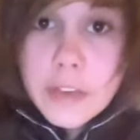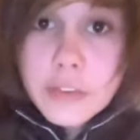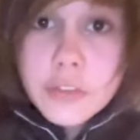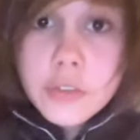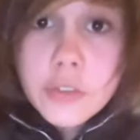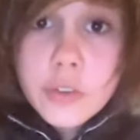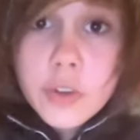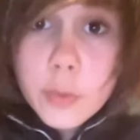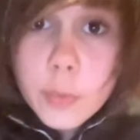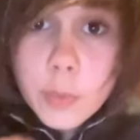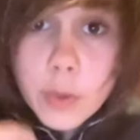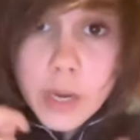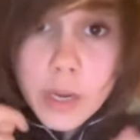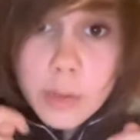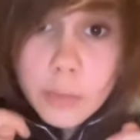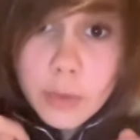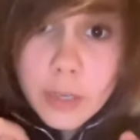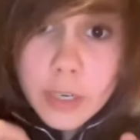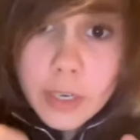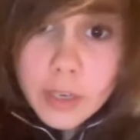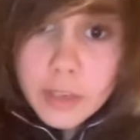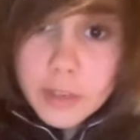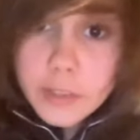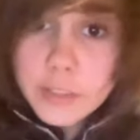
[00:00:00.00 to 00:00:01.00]
do know why I'm
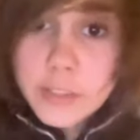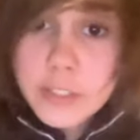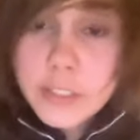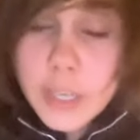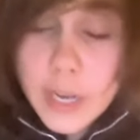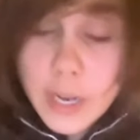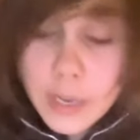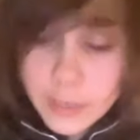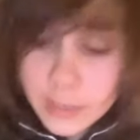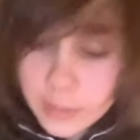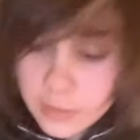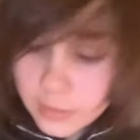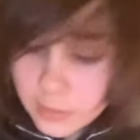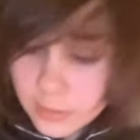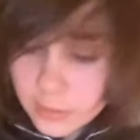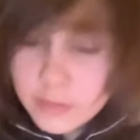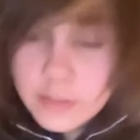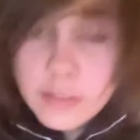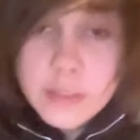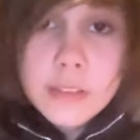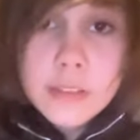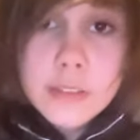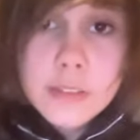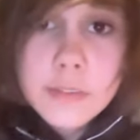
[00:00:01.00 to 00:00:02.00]
wearing this jacket.
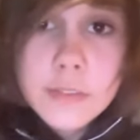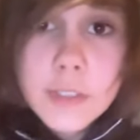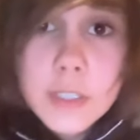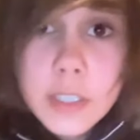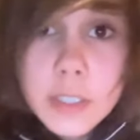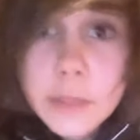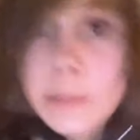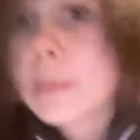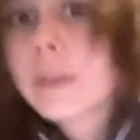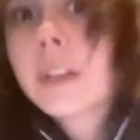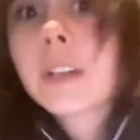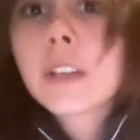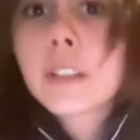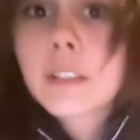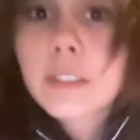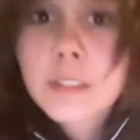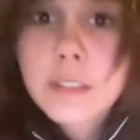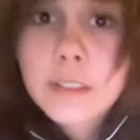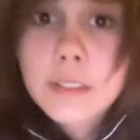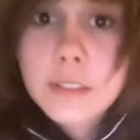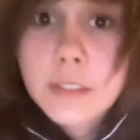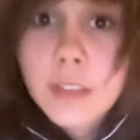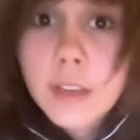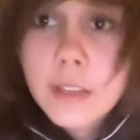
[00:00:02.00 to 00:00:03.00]
Yes, it's very big. It's
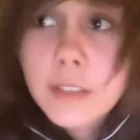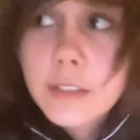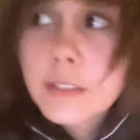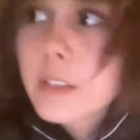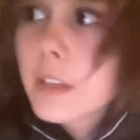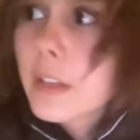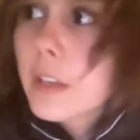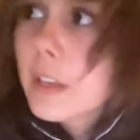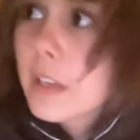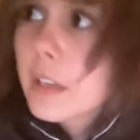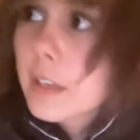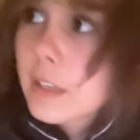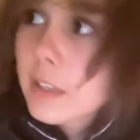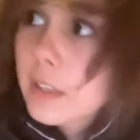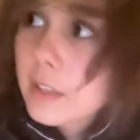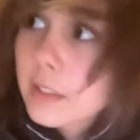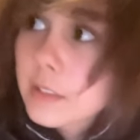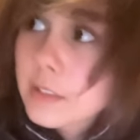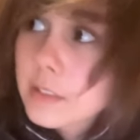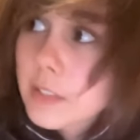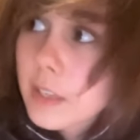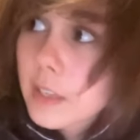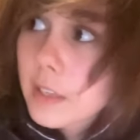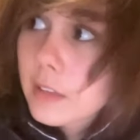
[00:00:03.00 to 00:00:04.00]
a size
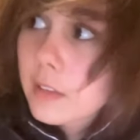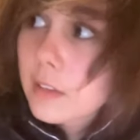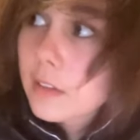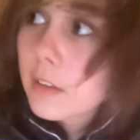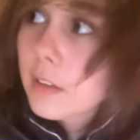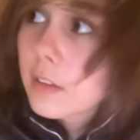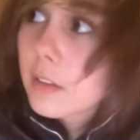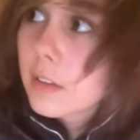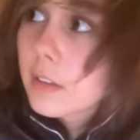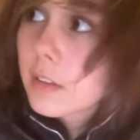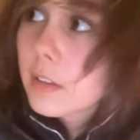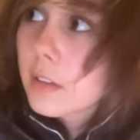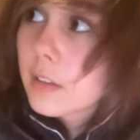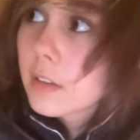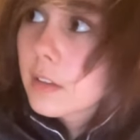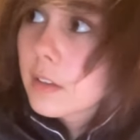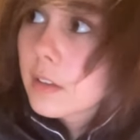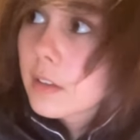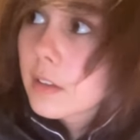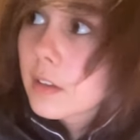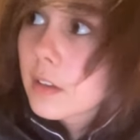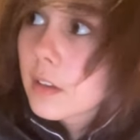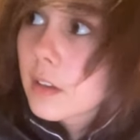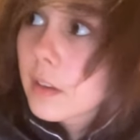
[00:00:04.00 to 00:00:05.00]
XL.
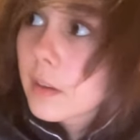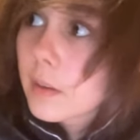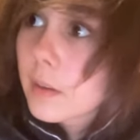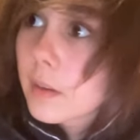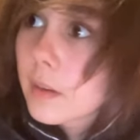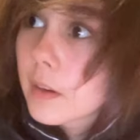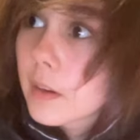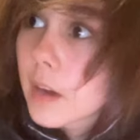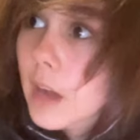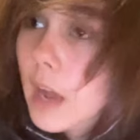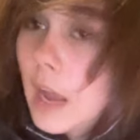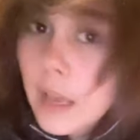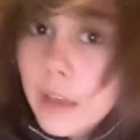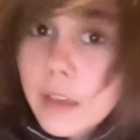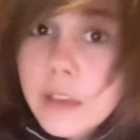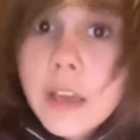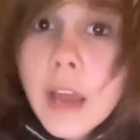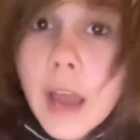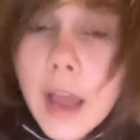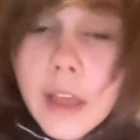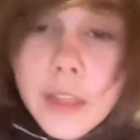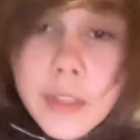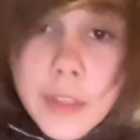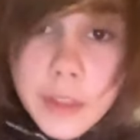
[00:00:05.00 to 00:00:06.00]

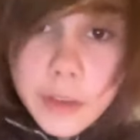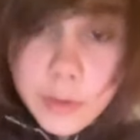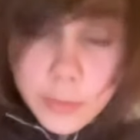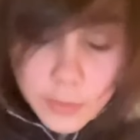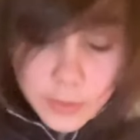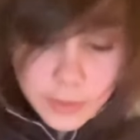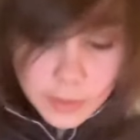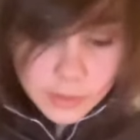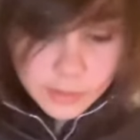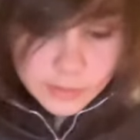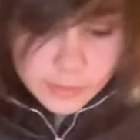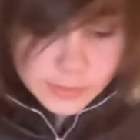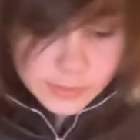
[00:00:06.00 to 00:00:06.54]
I like wearing